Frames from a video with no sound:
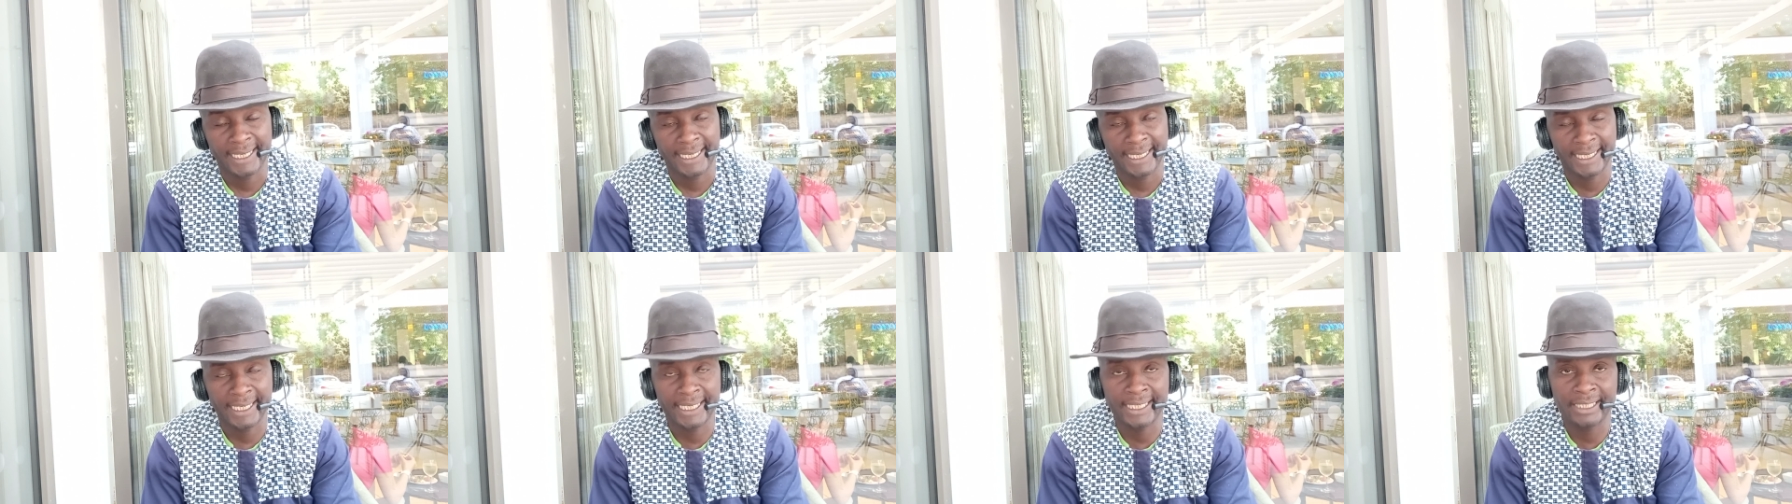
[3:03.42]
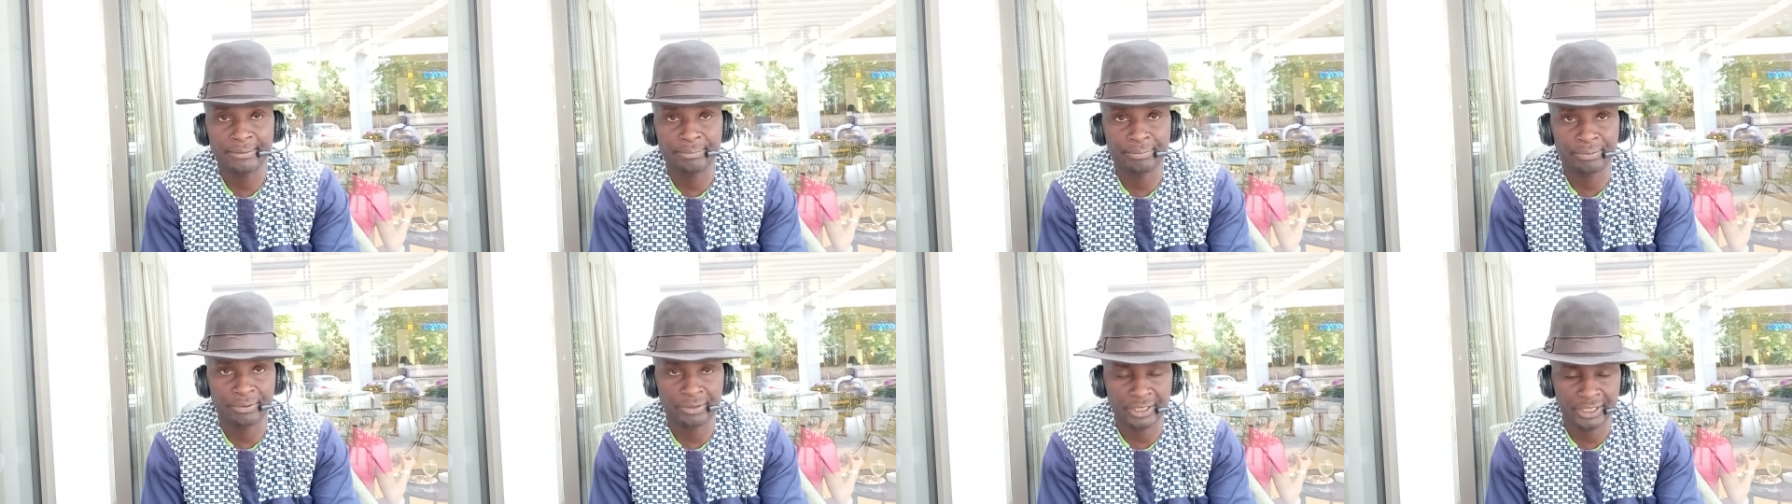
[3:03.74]

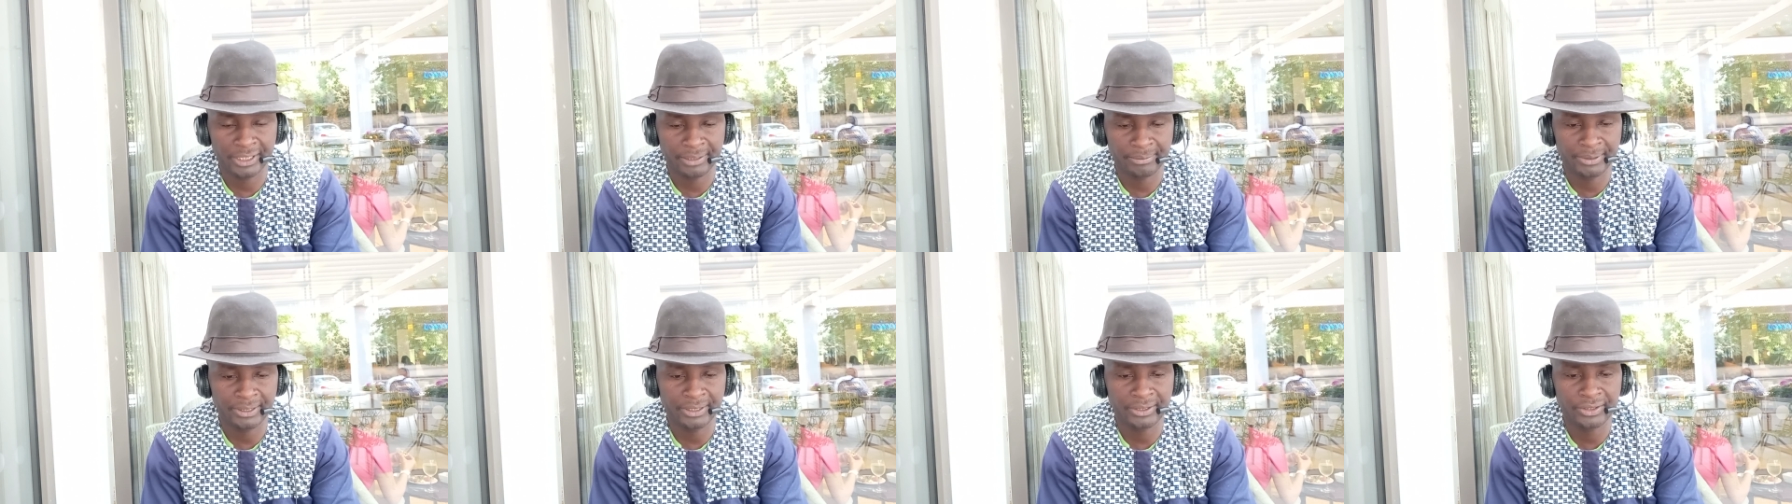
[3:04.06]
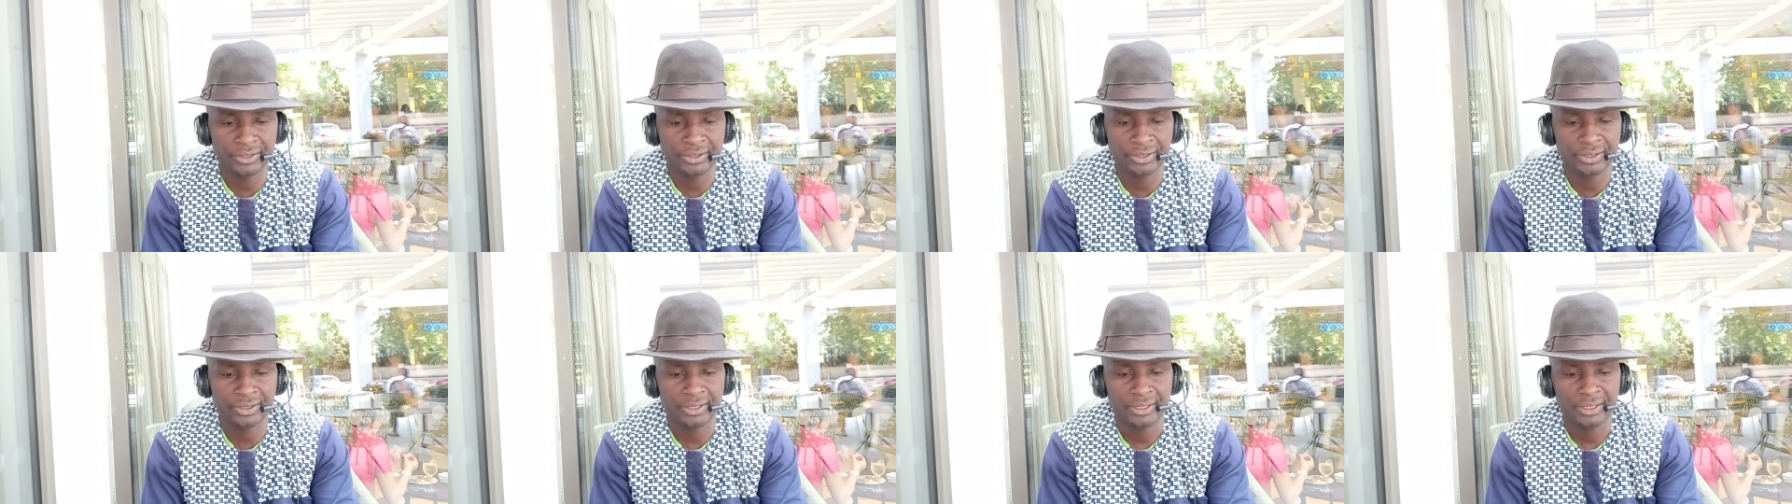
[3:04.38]
It
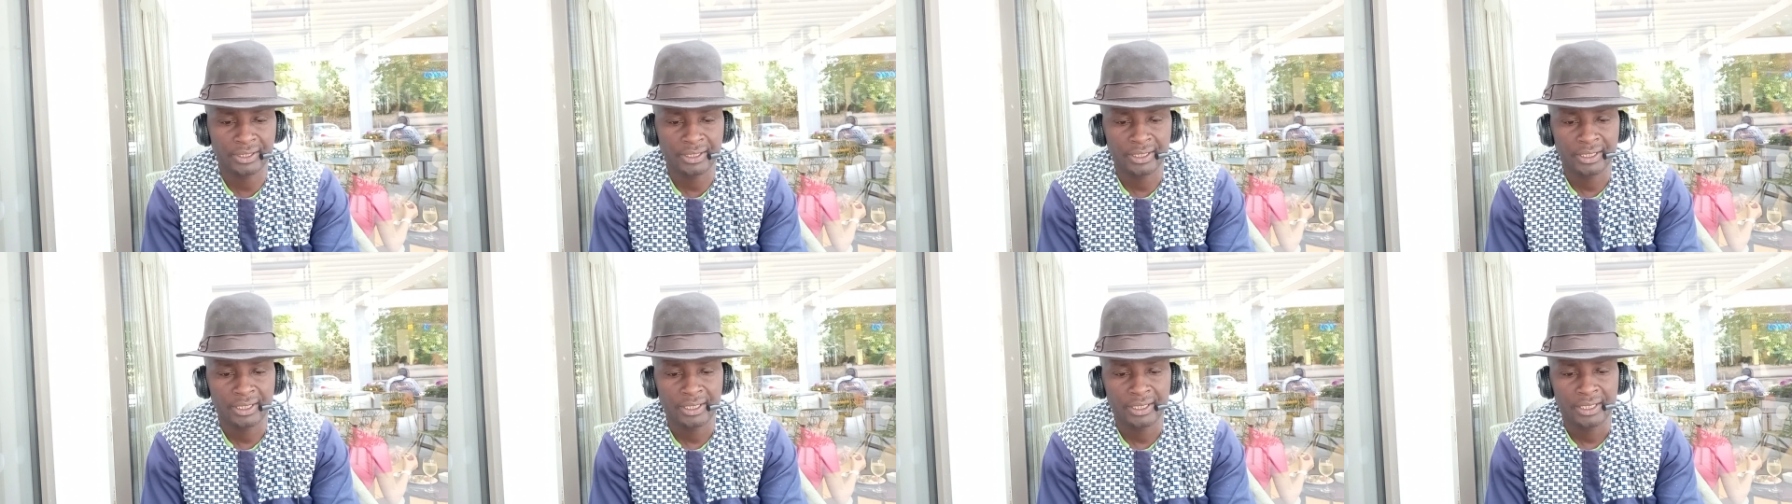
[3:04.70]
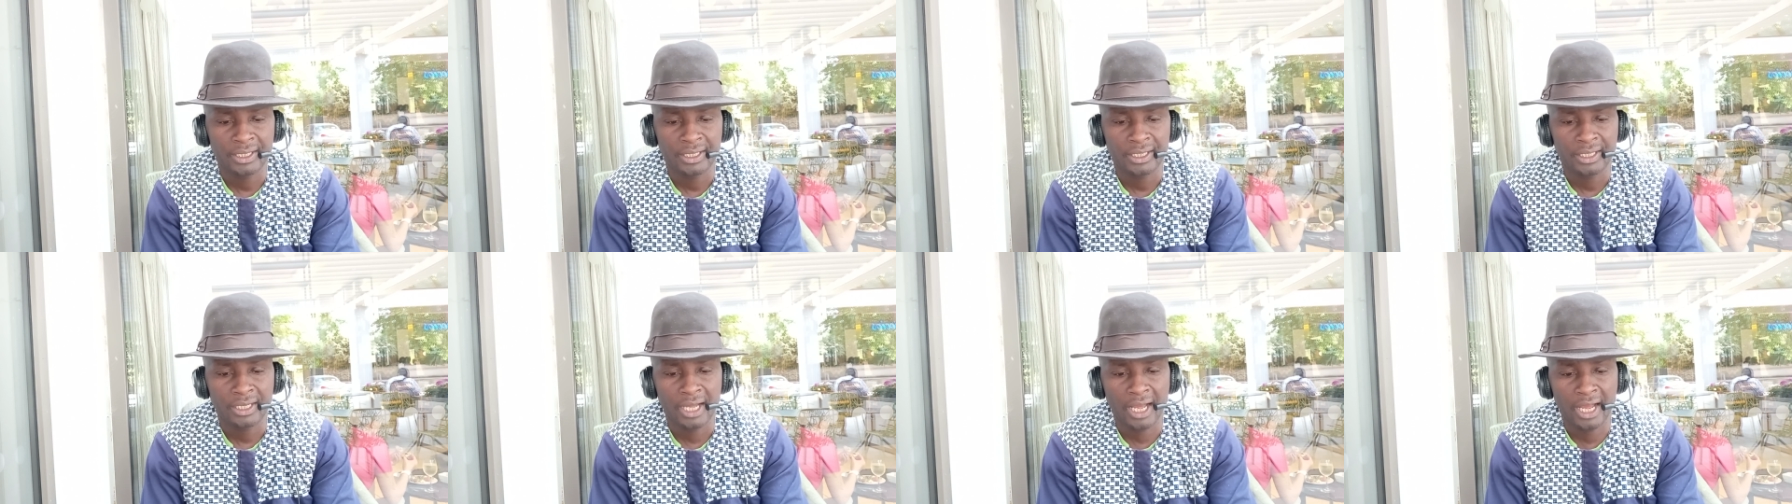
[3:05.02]
prohibits
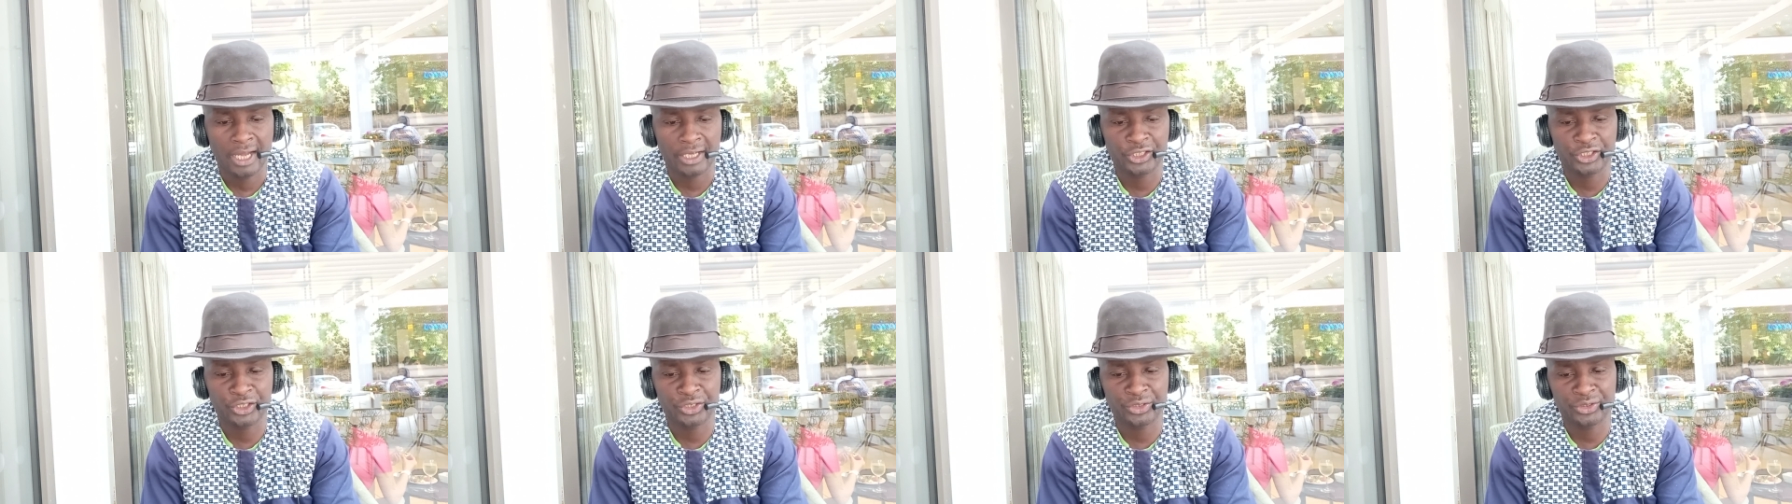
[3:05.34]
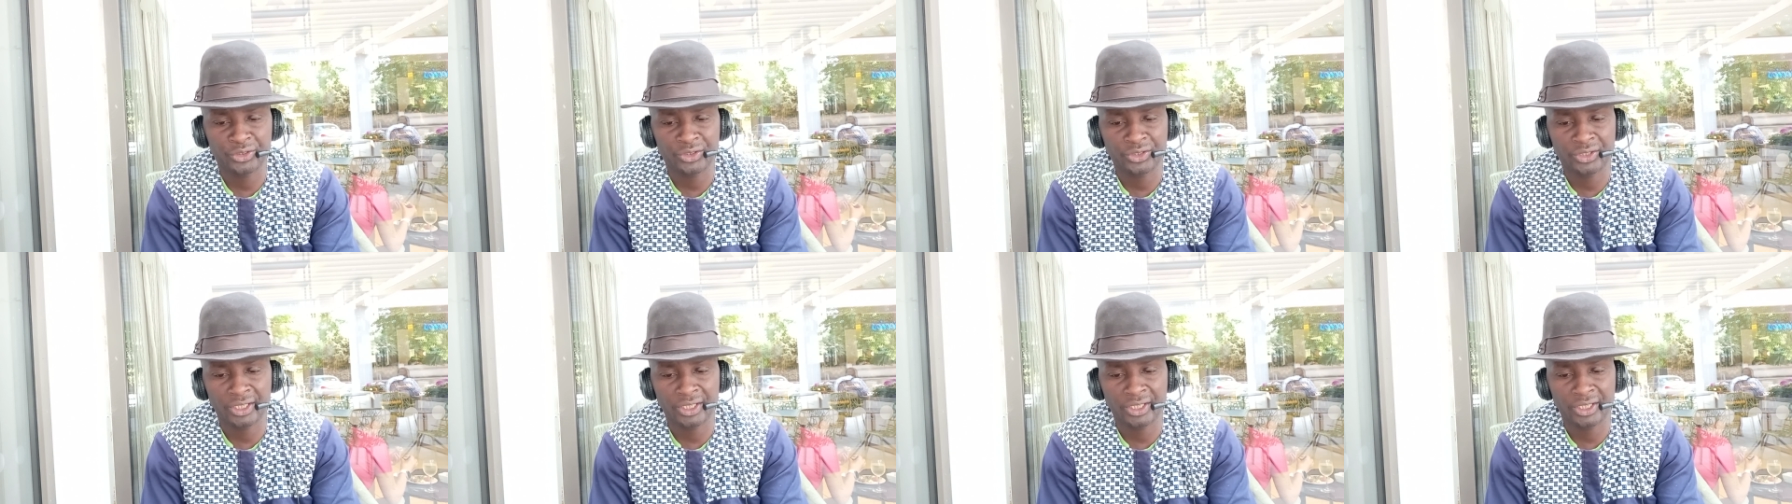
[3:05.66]
actions